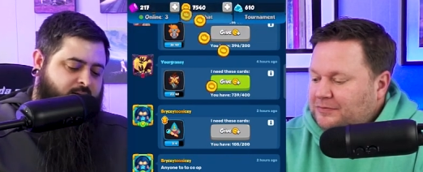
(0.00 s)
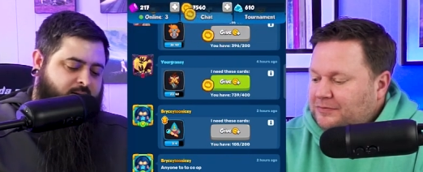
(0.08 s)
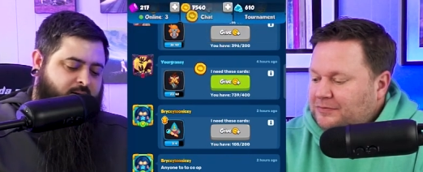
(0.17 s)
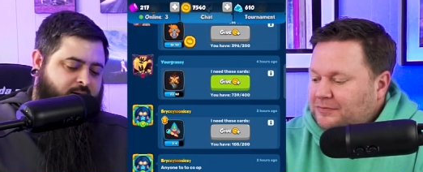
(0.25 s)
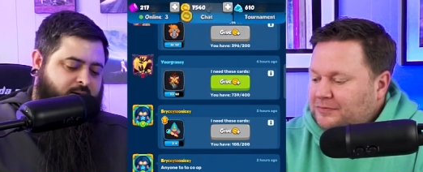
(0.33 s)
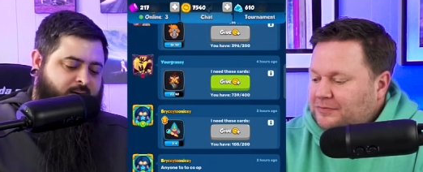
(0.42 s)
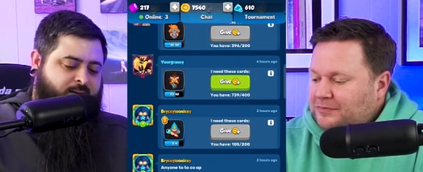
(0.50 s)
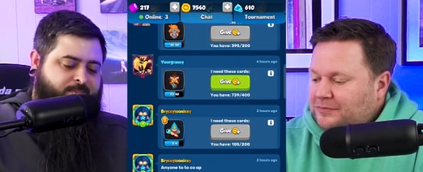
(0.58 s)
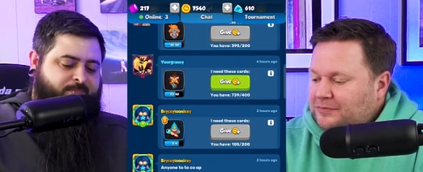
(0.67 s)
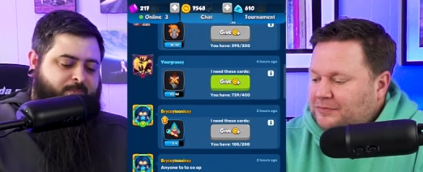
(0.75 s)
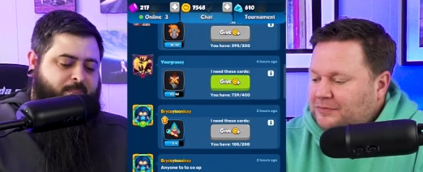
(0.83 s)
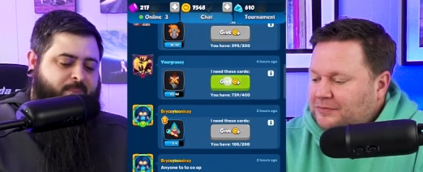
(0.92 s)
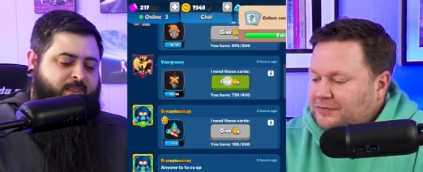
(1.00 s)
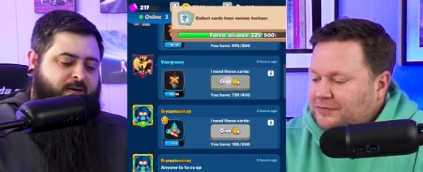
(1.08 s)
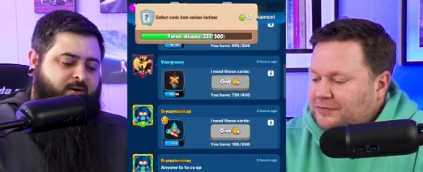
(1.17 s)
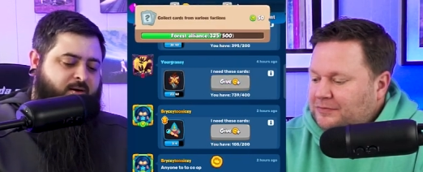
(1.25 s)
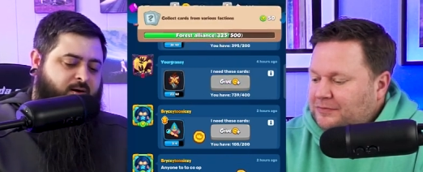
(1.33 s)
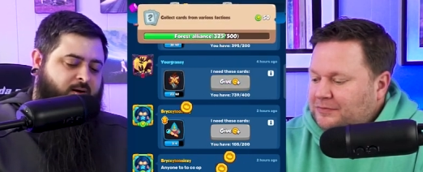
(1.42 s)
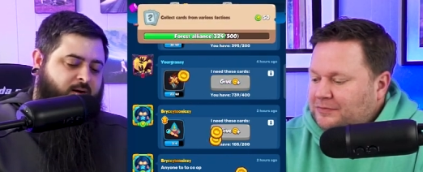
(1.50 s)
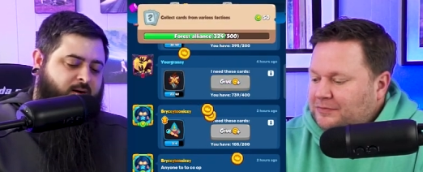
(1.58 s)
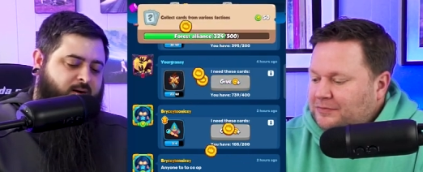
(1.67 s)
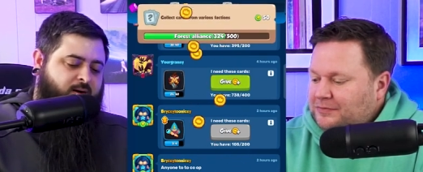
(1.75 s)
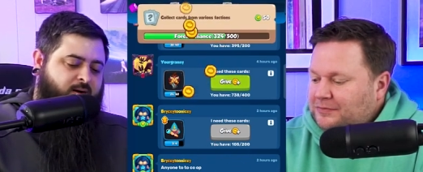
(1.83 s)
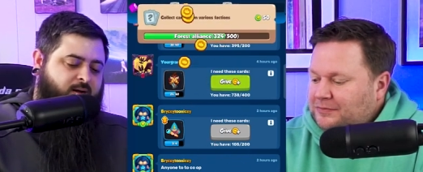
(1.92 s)
Speaker 1: Um, there
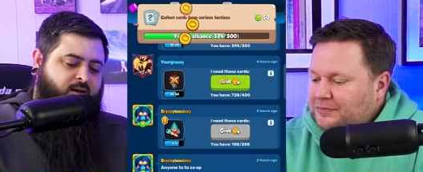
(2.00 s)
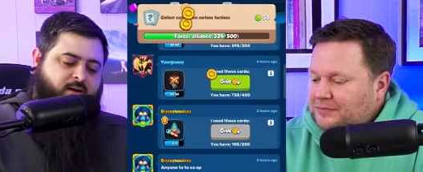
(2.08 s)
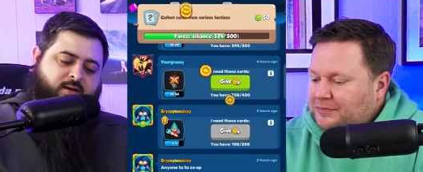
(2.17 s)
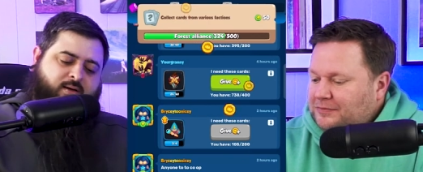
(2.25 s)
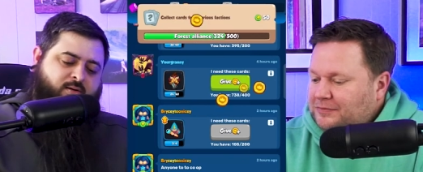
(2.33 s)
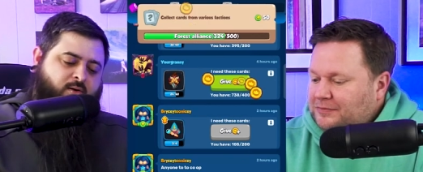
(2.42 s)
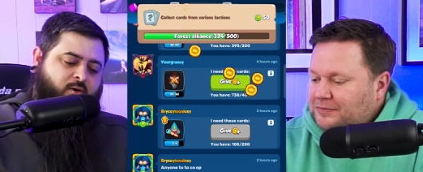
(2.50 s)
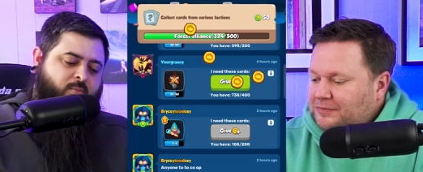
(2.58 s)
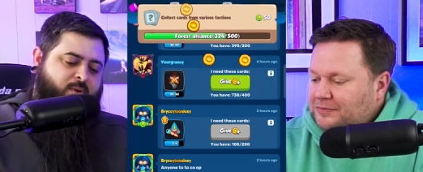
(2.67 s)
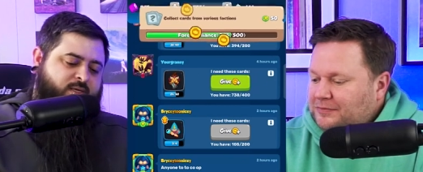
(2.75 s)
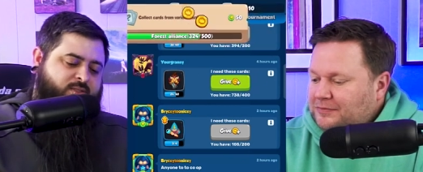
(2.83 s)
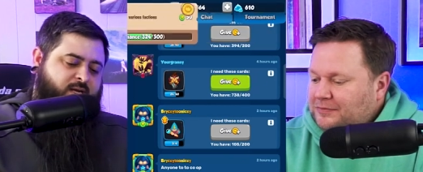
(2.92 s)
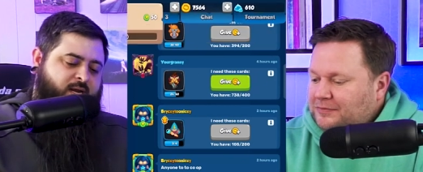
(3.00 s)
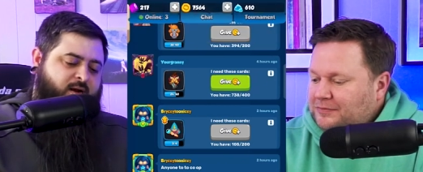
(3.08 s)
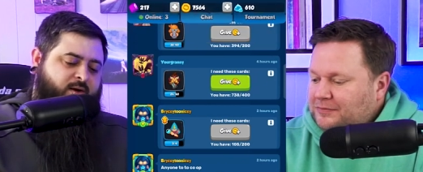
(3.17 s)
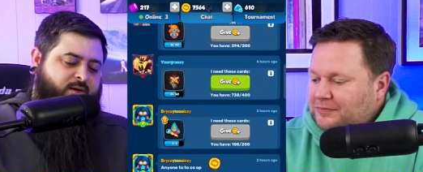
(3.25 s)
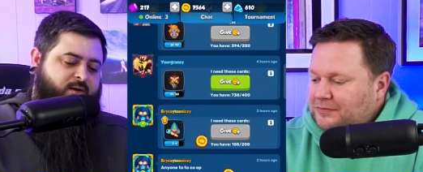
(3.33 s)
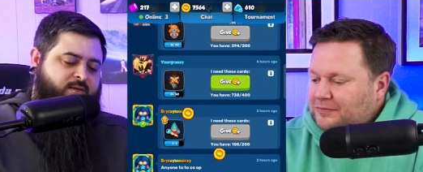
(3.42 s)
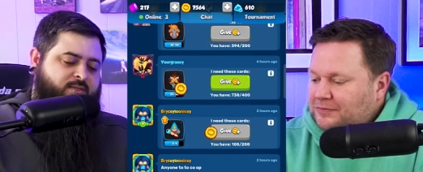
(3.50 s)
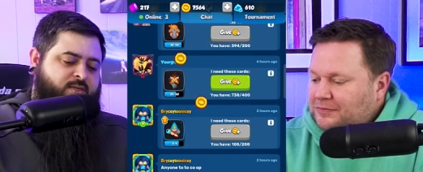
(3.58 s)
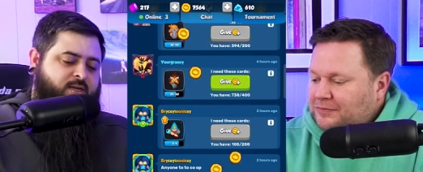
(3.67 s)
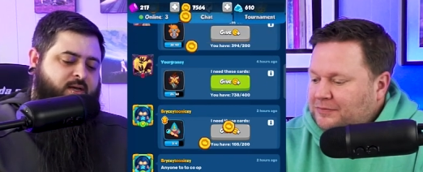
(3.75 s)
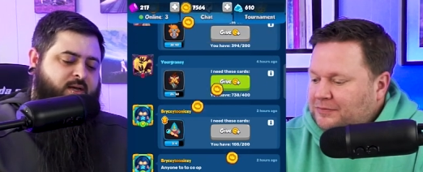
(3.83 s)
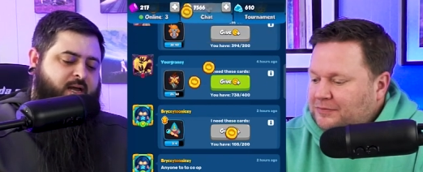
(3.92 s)
are a whole bunch of characters,
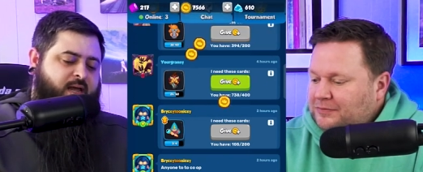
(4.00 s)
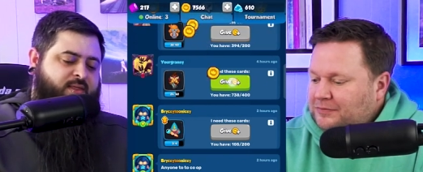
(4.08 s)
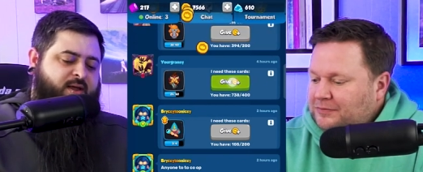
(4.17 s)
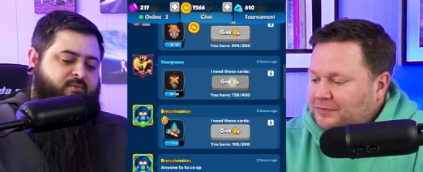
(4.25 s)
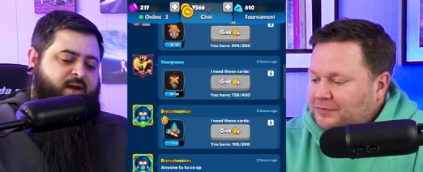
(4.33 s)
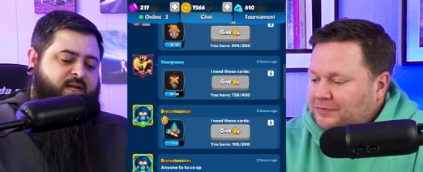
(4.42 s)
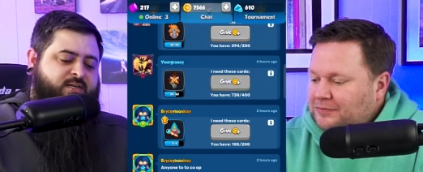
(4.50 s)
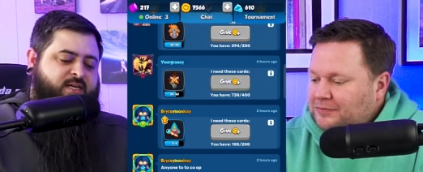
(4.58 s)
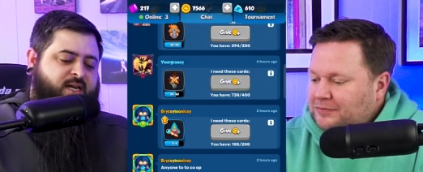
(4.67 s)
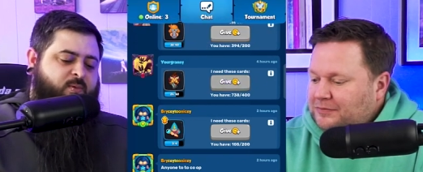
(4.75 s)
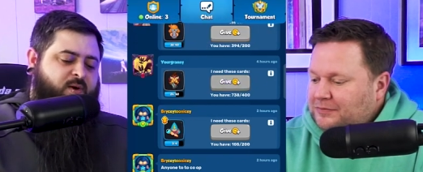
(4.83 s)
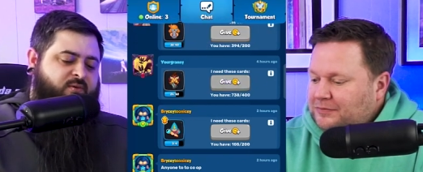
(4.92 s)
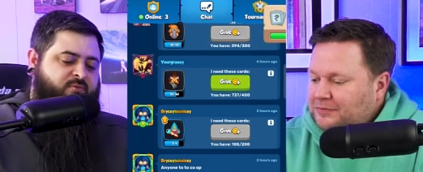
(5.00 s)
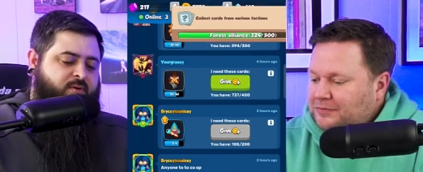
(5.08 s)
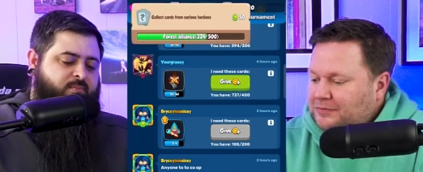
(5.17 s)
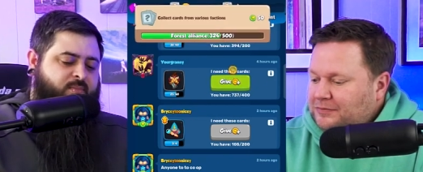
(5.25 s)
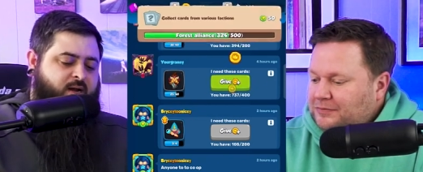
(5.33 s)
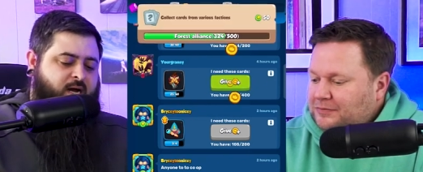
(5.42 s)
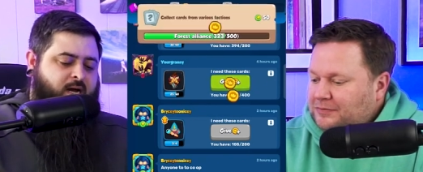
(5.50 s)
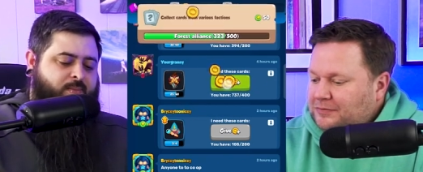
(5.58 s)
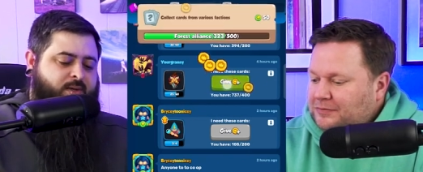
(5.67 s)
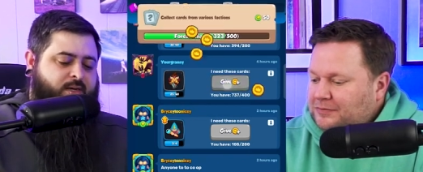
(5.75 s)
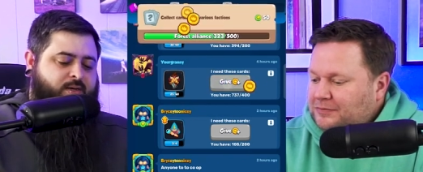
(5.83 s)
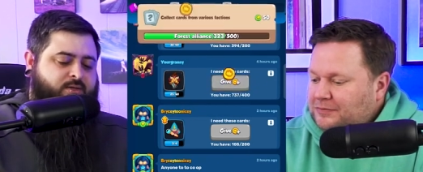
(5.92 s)
and they range anywhere from
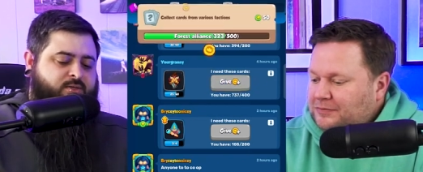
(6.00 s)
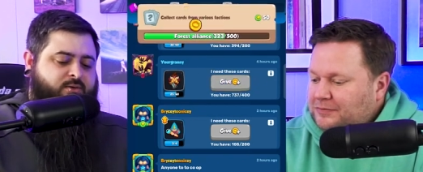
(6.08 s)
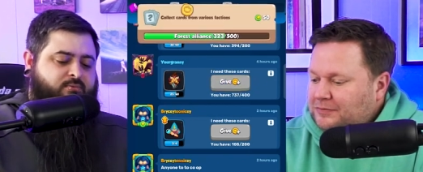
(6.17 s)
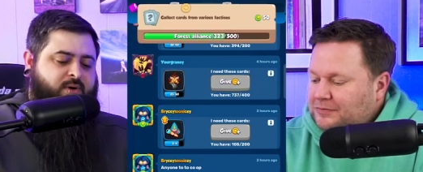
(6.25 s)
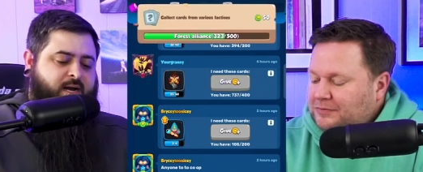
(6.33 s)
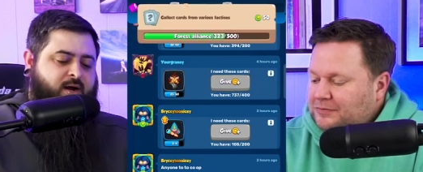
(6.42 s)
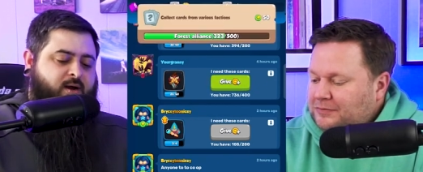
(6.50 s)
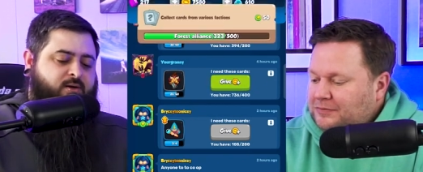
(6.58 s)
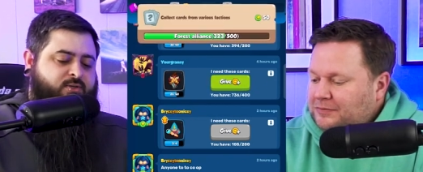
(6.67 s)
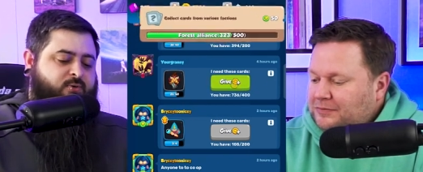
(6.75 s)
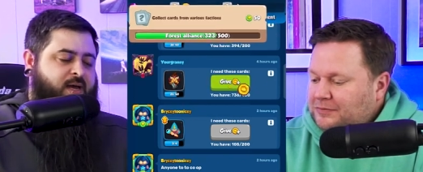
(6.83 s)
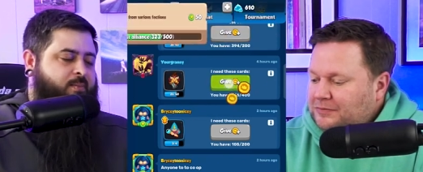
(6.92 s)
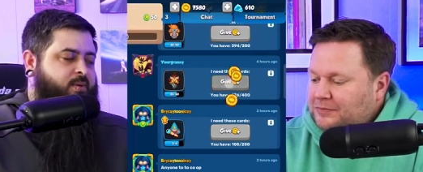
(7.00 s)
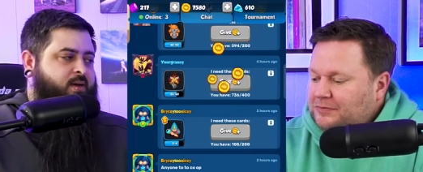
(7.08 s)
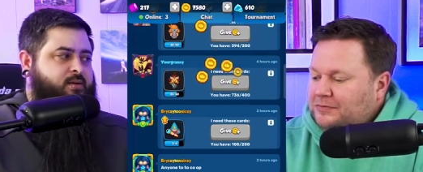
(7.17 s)
common to rare to epic,